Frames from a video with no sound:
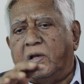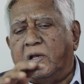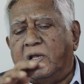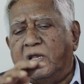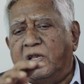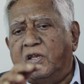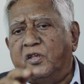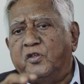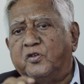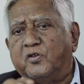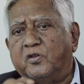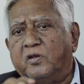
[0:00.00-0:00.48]
And
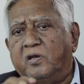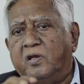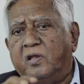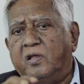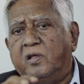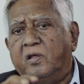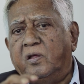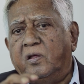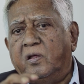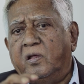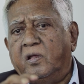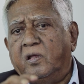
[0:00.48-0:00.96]

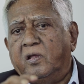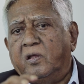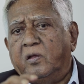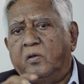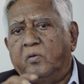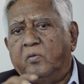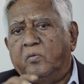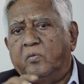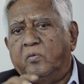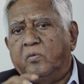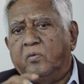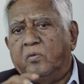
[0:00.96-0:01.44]
initially,
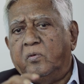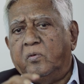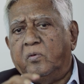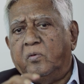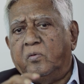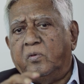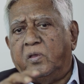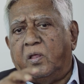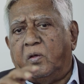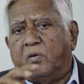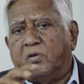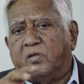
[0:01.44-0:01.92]

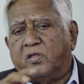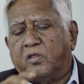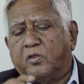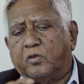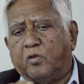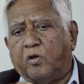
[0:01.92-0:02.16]
there was